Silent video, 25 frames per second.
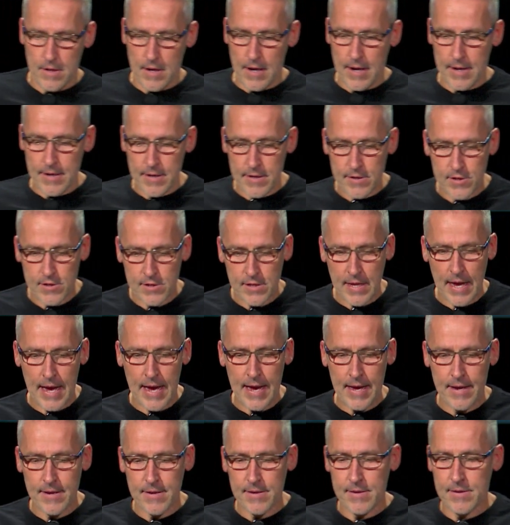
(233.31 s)

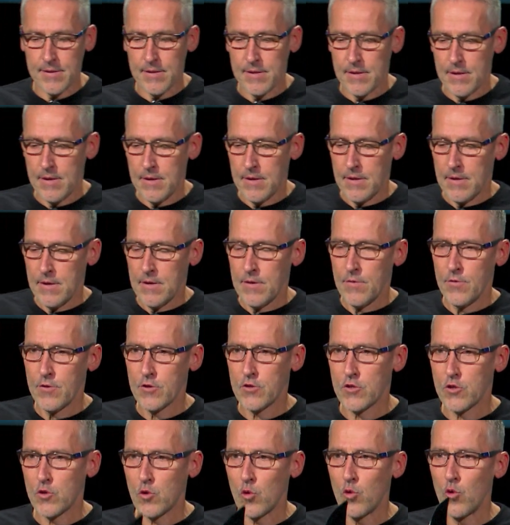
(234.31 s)
understand
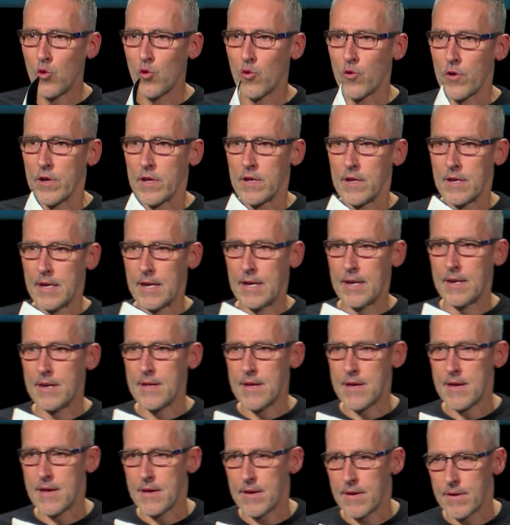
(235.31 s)
the story in
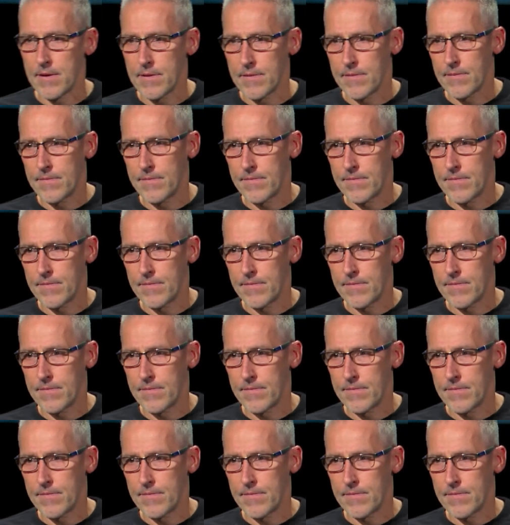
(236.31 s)
here.